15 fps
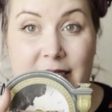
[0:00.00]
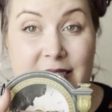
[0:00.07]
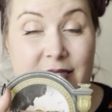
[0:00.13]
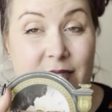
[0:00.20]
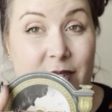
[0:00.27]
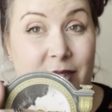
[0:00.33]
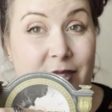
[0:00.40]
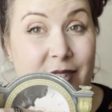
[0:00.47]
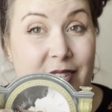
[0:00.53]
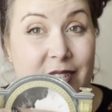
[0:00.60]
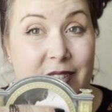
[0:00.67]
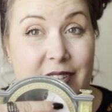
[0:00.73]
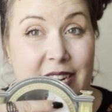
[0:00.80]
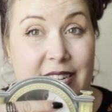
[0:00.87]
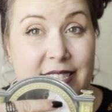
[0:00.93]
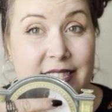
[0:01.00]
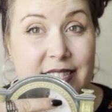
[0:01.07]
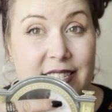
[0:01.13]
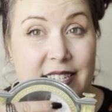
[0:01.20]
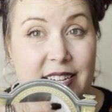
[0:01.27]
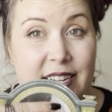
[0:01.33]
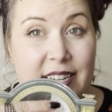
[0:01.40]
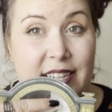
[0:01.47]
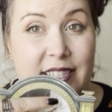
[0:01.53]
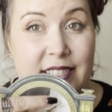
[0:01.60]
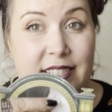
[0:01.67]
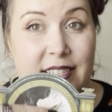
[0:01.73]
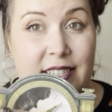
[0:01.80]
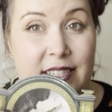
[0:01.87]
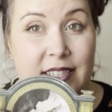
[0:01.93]
So, you know, as the night
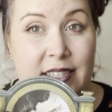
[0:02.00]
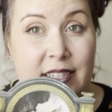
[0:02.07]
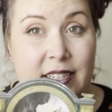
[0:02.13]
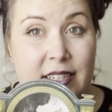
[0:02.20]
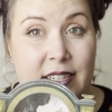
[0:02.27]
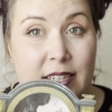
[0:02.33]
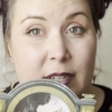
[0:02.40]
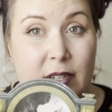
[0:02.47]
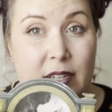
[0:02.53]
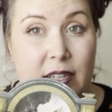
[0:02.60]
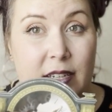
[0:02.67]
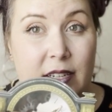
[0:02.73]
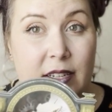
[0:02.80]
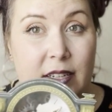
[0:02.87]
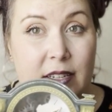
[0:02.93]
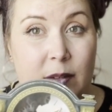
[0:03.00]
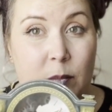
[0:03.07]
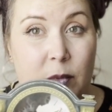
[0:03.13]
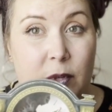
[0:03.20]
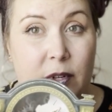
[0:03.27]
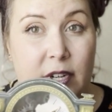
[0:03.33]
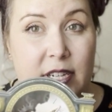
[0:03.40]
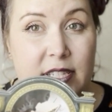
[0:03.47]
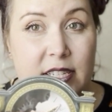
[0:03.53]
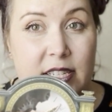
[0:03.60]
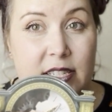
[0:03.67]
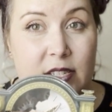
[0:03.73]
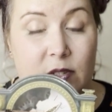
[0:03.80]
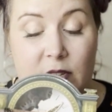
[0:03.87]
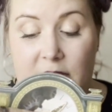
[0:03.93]

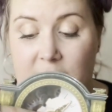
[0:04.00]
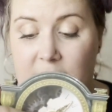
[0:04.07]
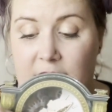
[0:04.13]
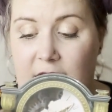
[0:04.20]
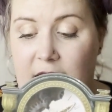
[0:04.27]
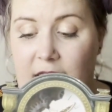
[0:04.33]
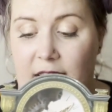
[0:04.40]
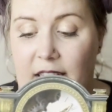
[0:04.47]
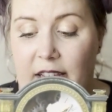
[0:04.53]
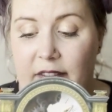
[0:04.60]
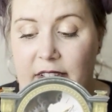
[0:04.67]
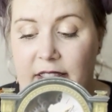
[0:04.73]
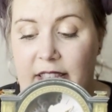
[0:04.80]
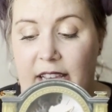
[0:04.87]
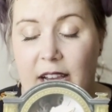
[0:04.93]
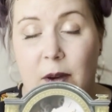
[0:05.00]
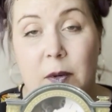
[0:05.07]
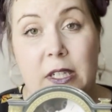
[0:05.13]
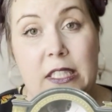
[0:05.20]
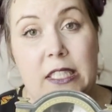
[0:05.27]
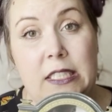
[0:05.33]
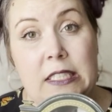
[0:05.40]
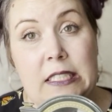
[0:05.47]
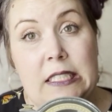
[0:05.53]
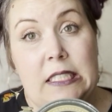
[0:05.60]
progresses, as you get to that 11th hour,